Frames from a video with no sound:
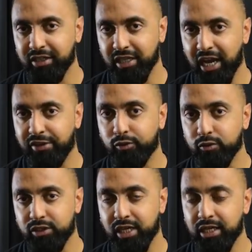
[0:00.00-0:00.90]
the
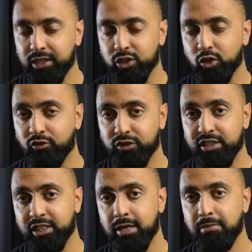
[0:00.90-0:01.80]
iPhone 10. So for the
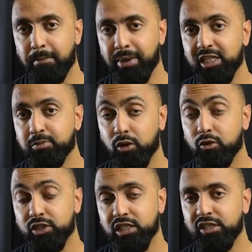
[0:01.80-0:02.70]
same base model,
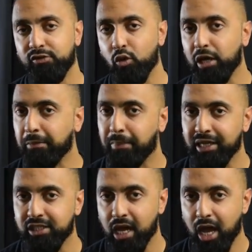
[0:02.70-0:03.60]

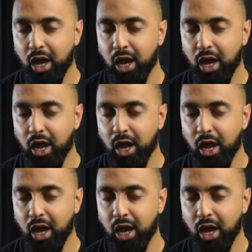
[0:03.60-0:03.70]
64GB,